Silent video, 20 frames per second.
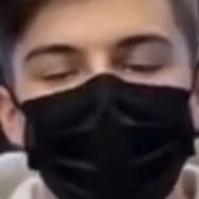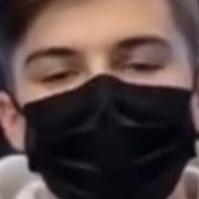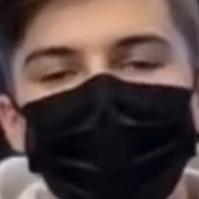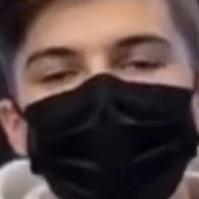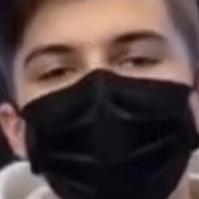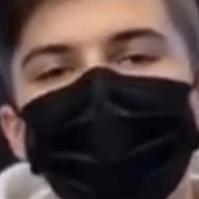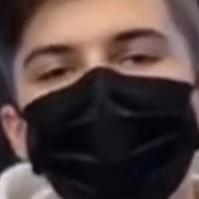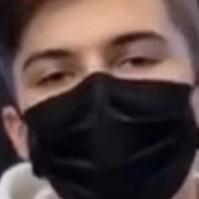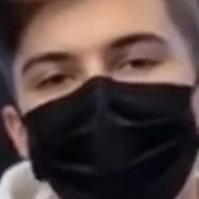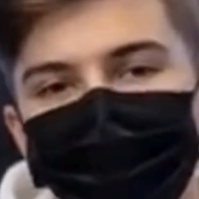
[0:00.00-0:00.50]

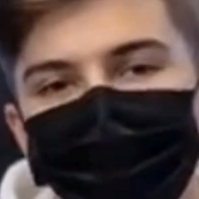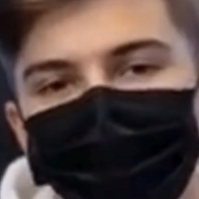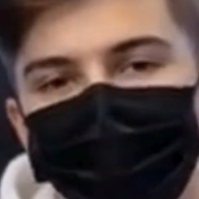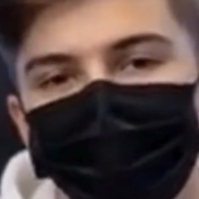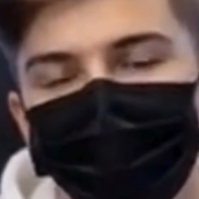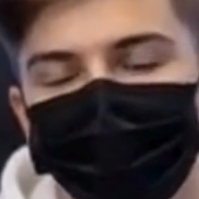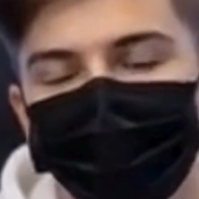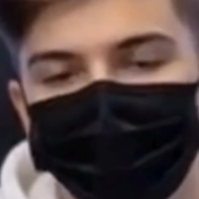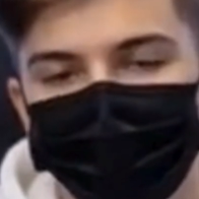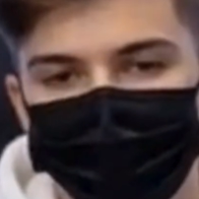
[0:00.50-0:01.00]
AI
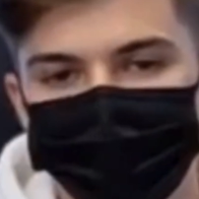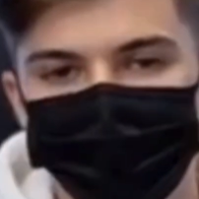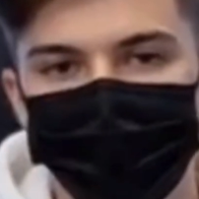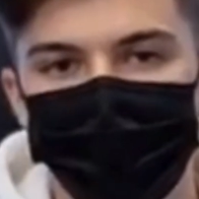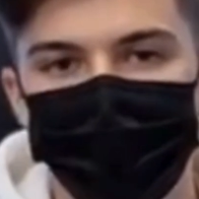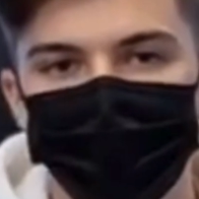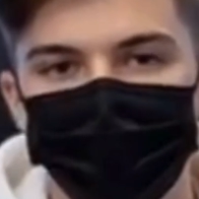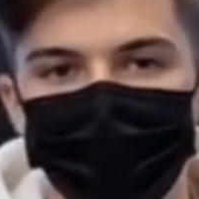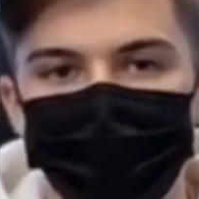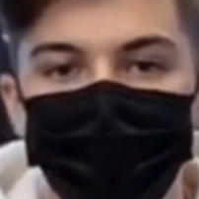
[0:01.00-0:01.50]
models can
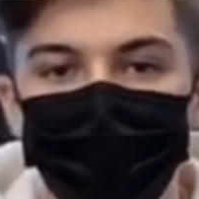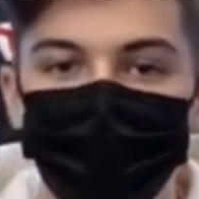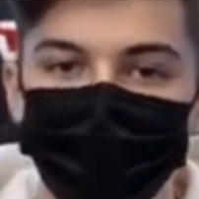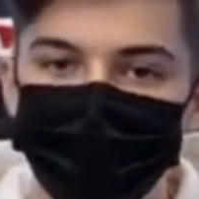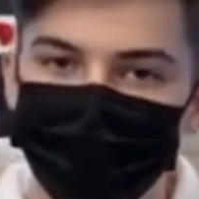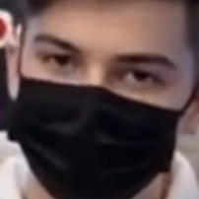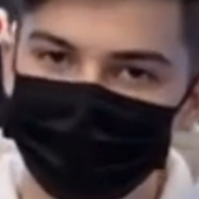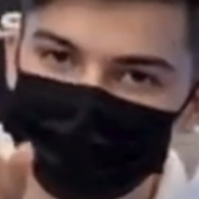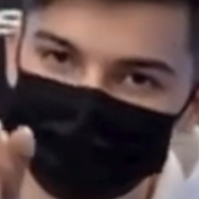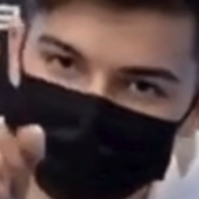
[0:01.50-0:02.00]
generate a
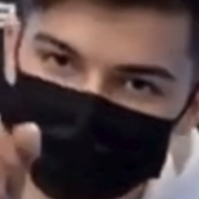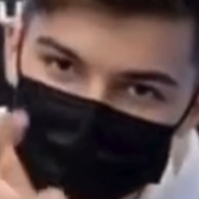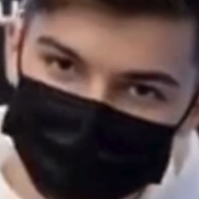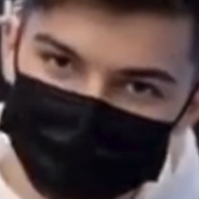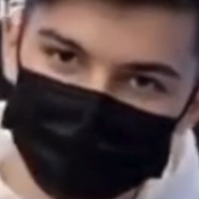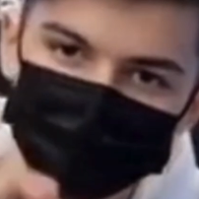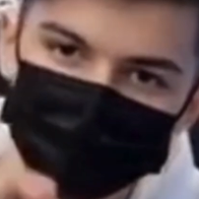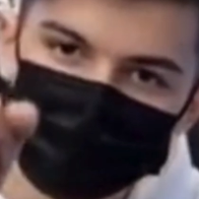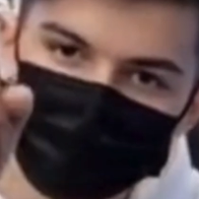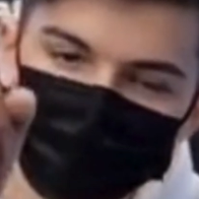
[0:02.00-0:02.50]

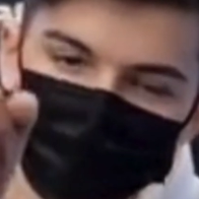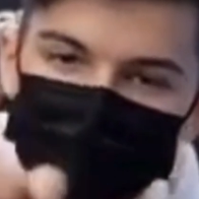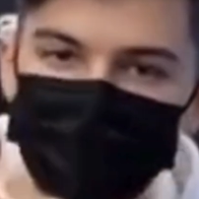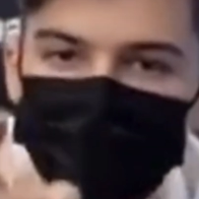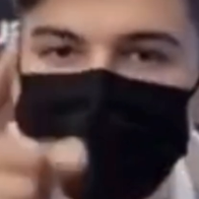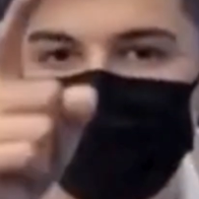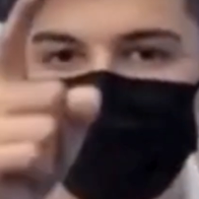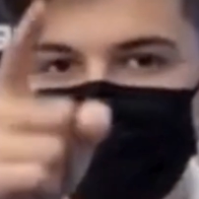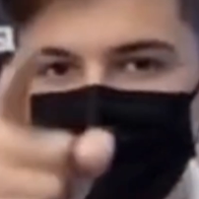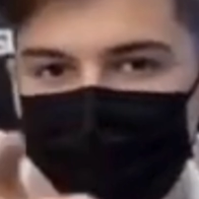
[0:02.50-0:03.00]
different-looking
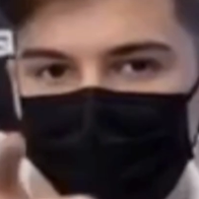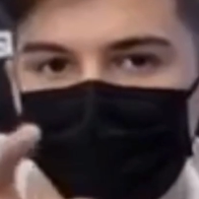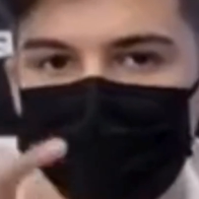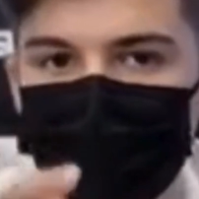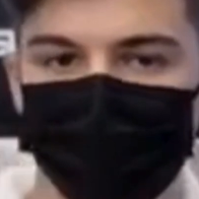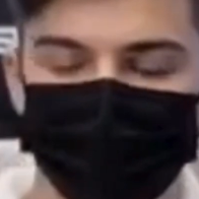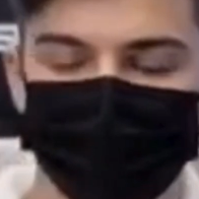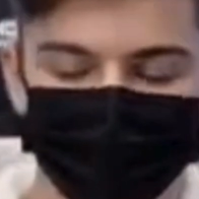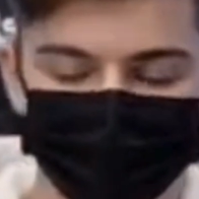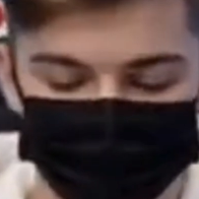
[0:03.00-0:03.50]
character in every
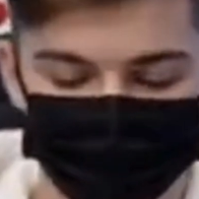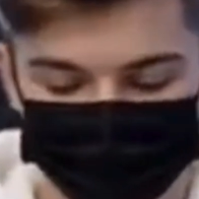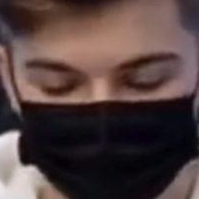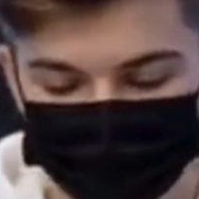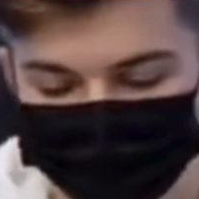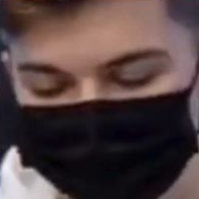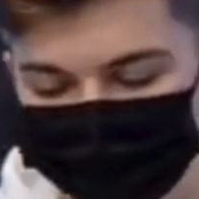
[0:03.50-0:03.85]
new clip.